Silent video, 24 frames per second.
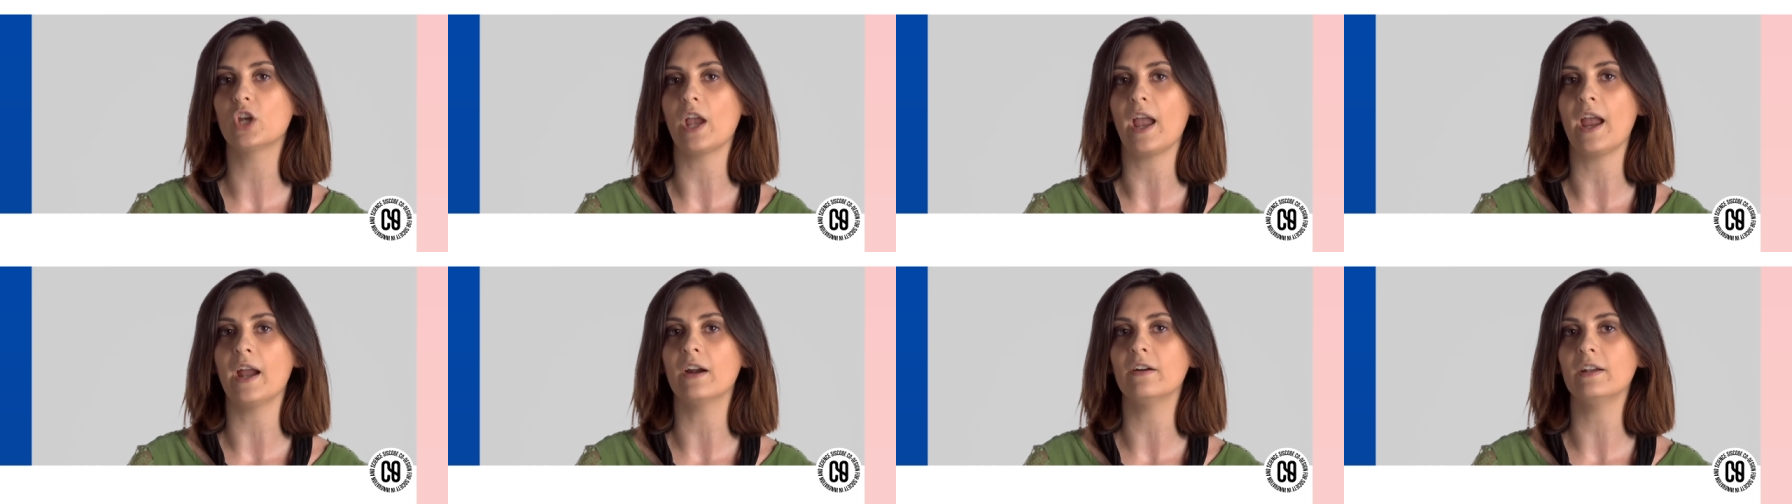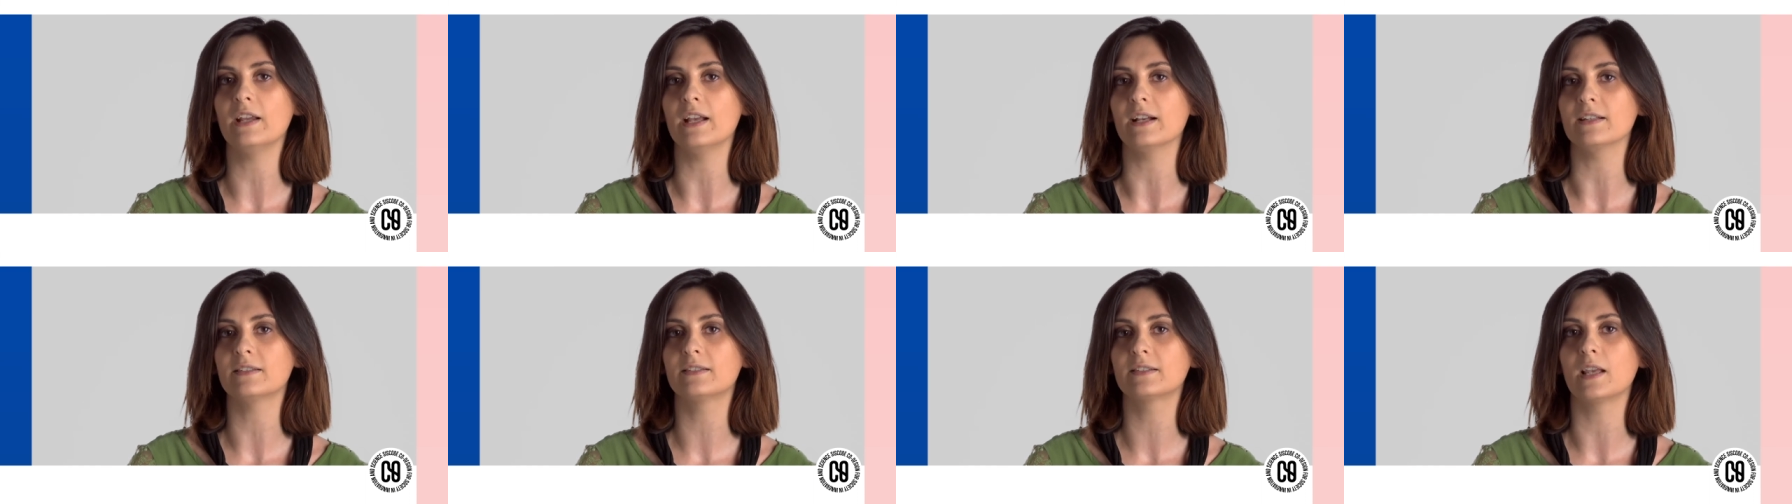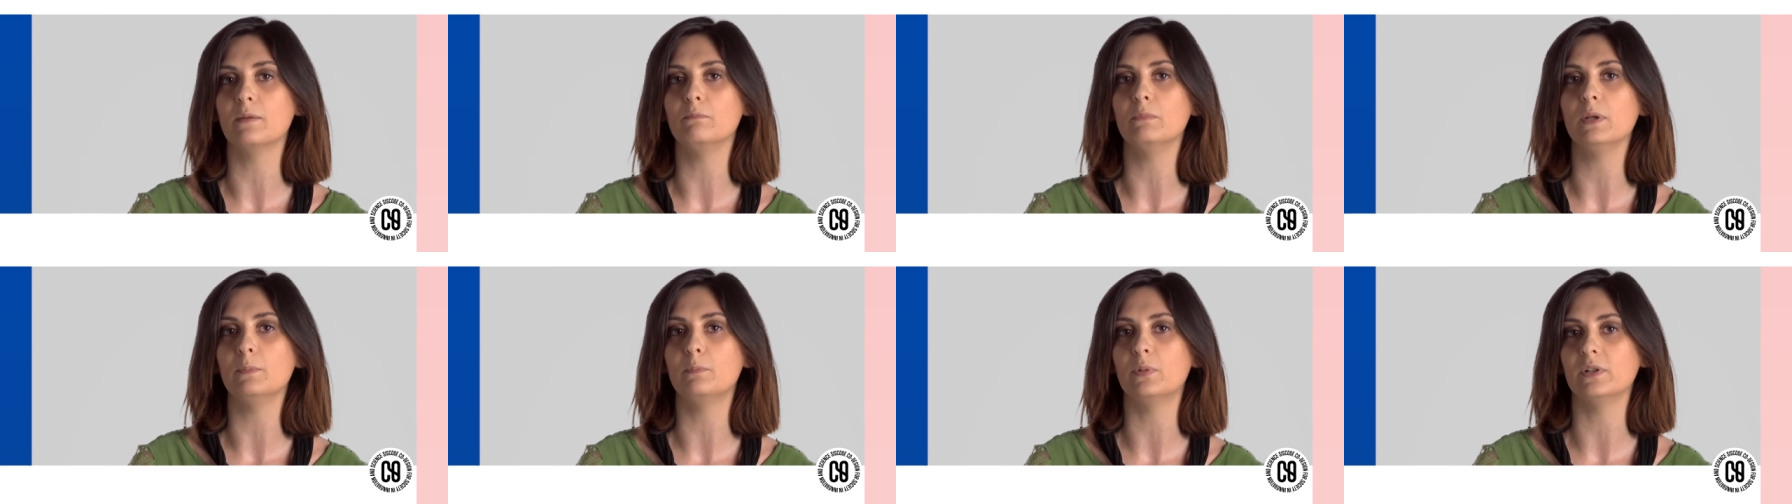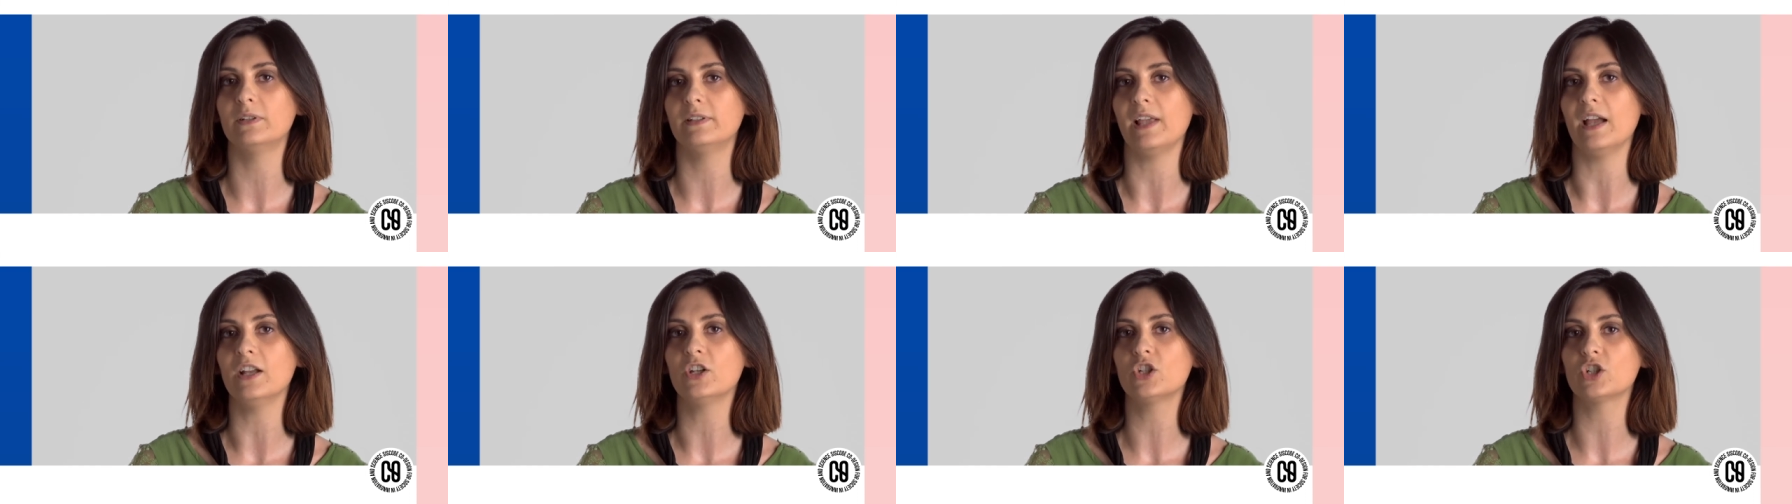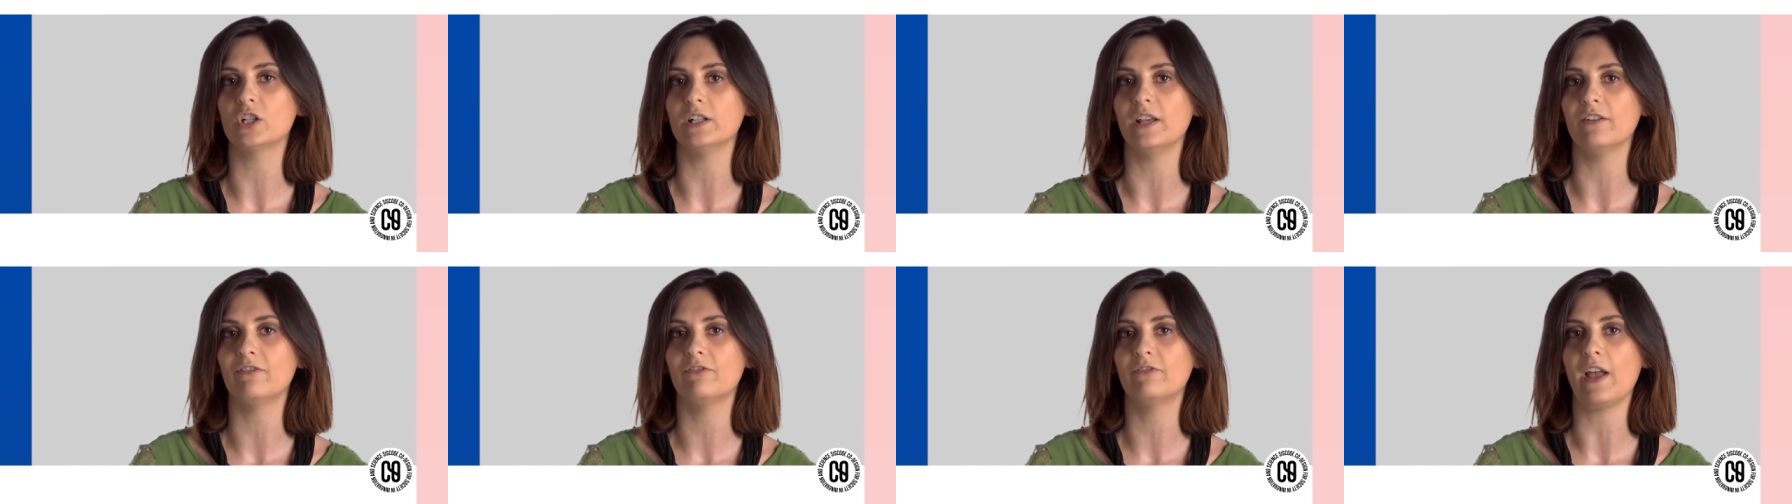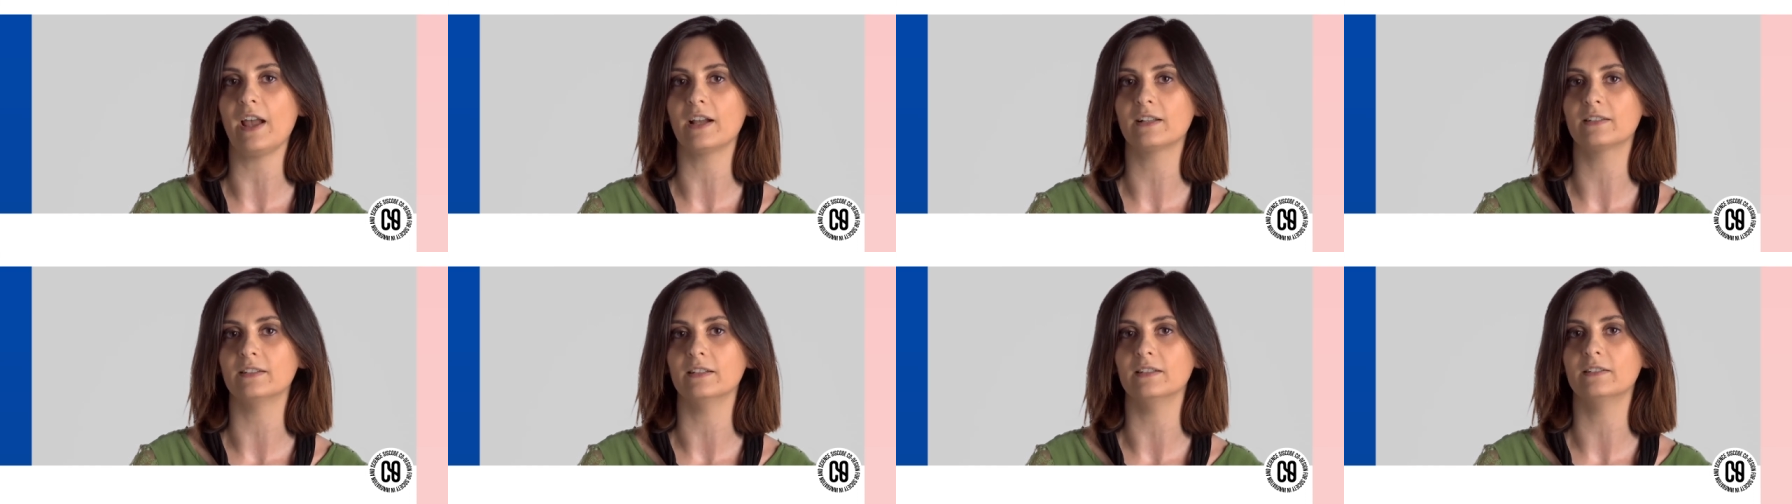areas can be potentially
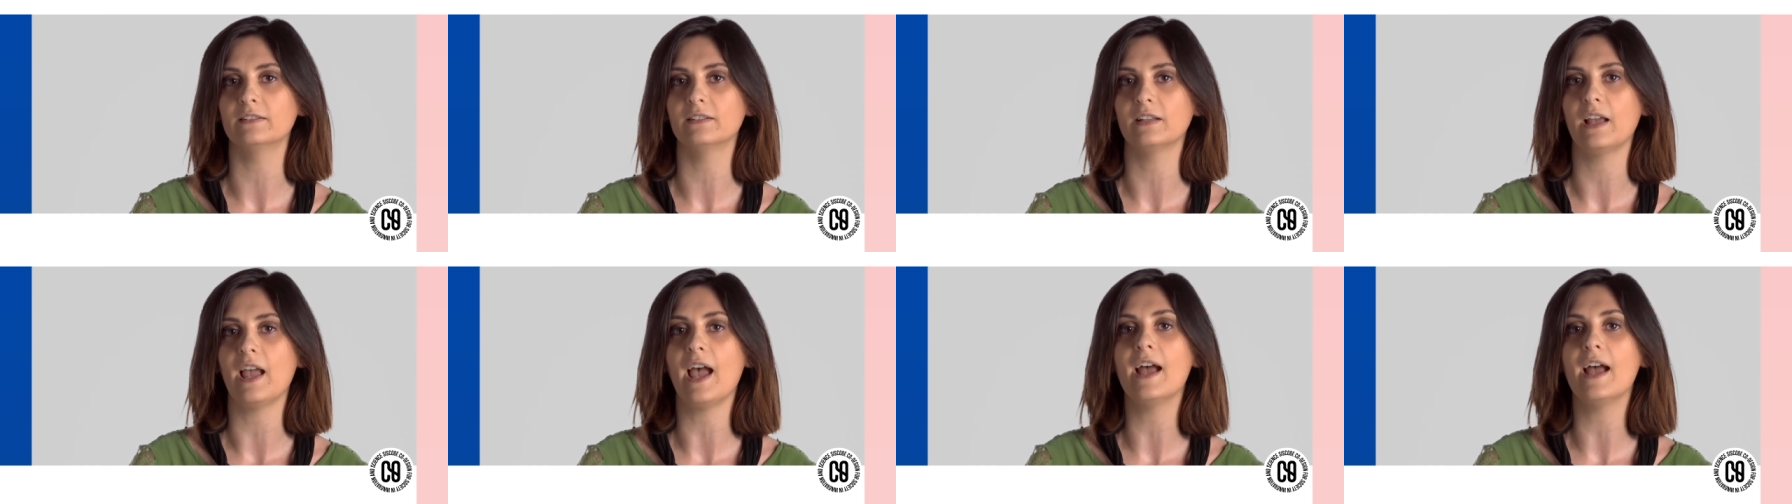affected